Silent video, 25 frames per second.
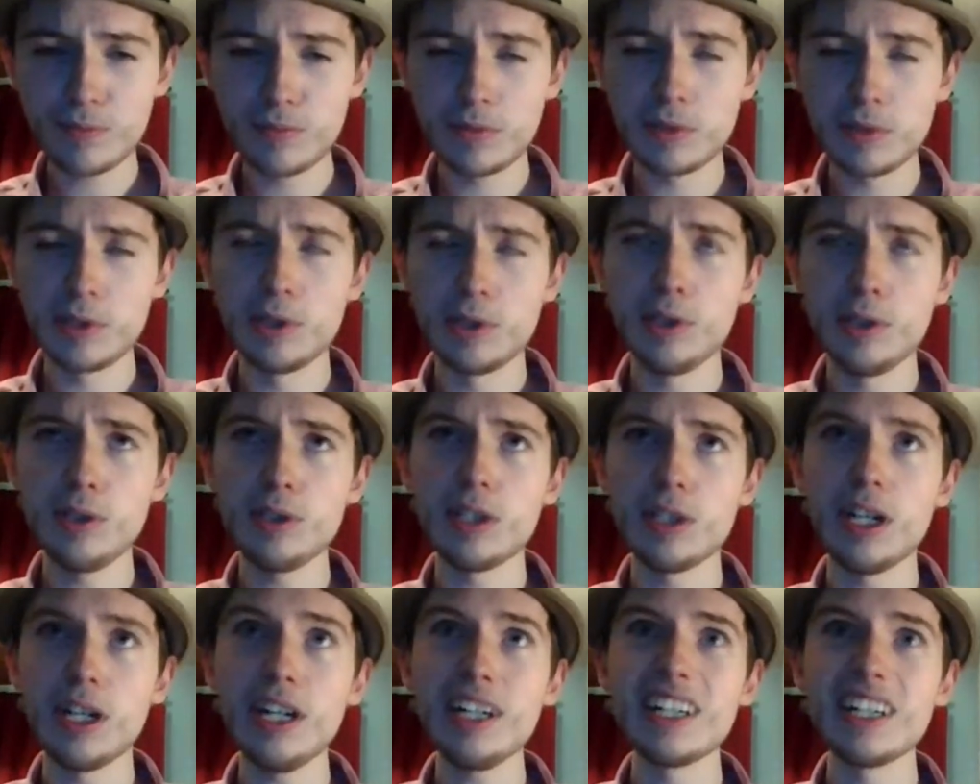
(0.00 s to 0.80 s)

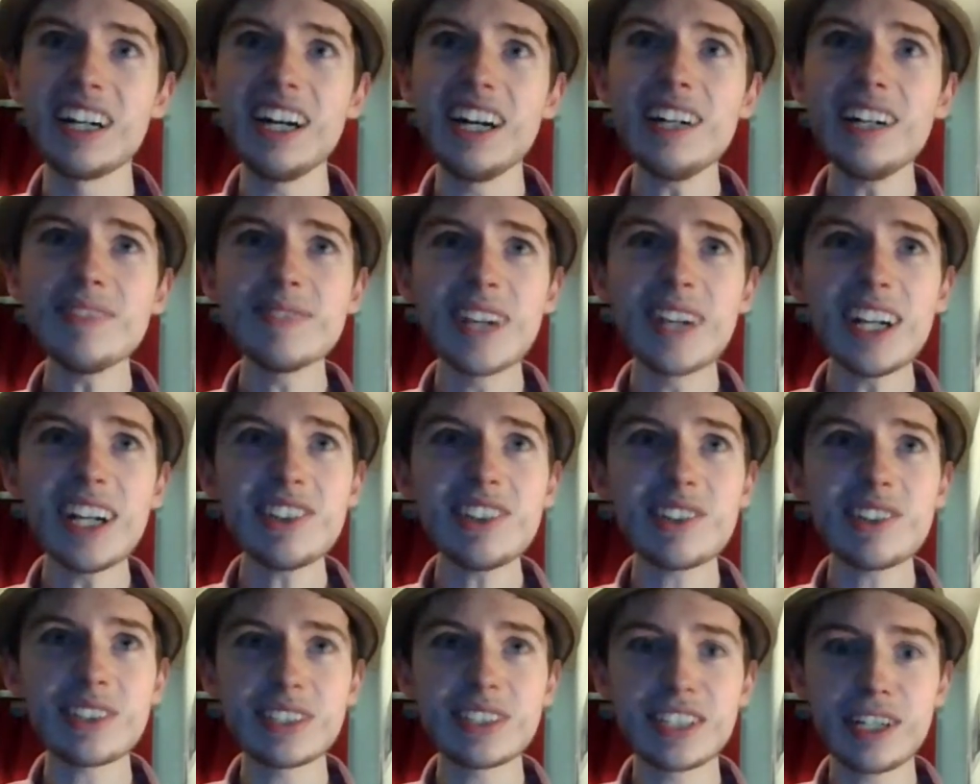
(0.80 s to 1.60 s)
Oh, I'm
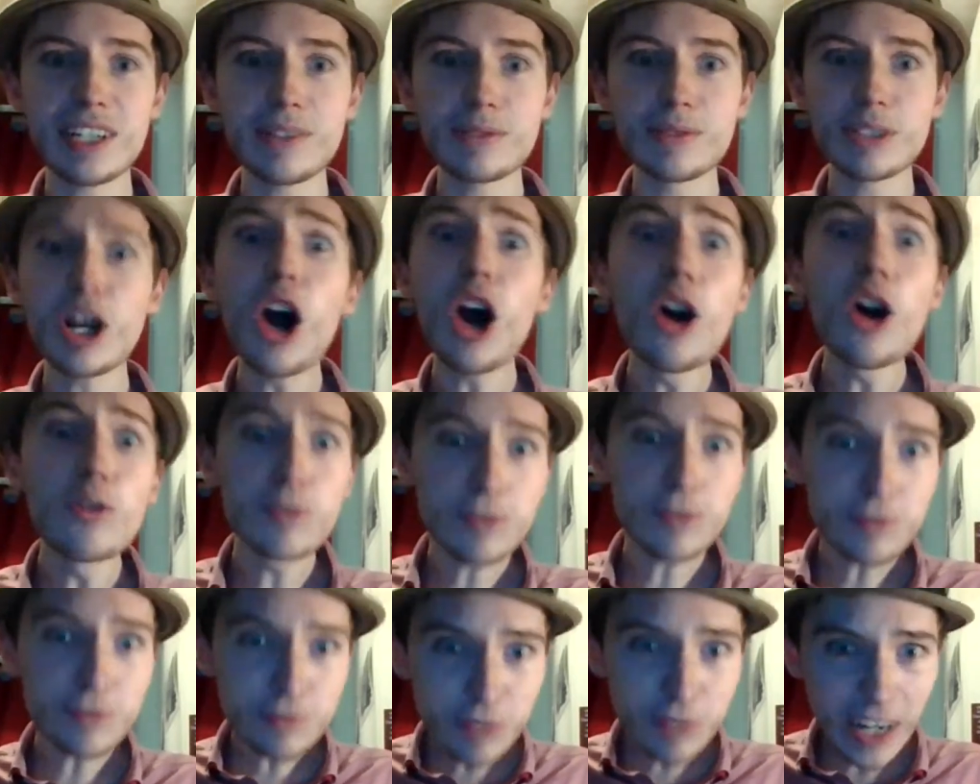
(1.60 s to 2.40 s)
hungry now. Oh,
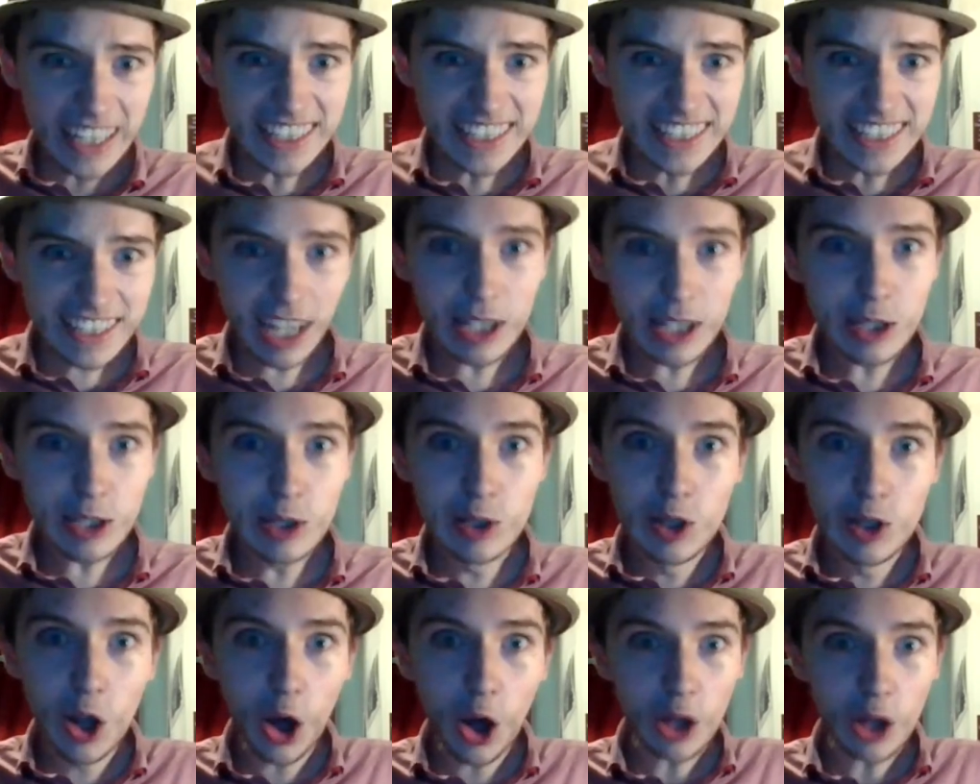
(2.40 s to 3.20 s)
thanks a
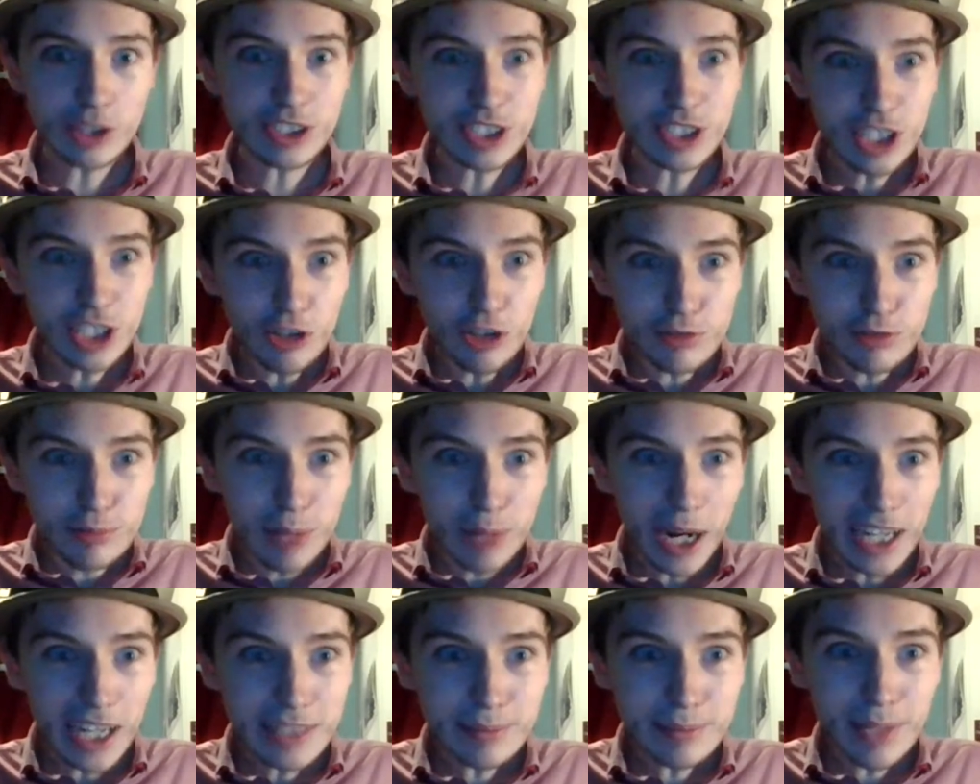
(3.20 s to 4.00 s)
lot. You've
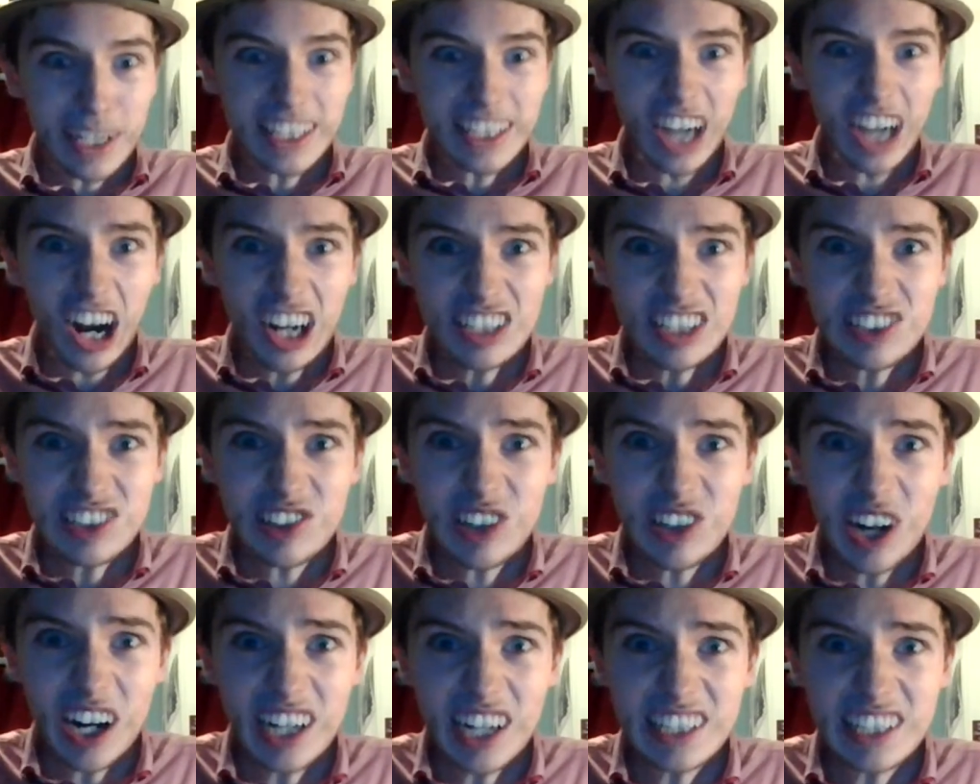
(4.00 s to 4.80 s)
made me
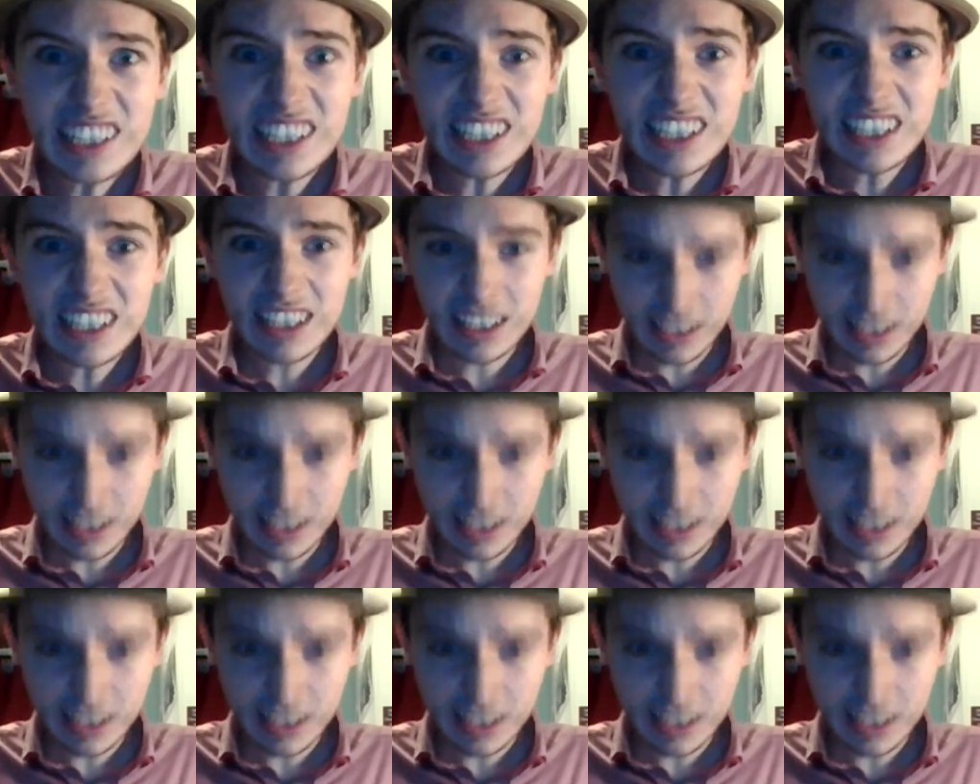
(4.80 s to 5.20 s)
hungry.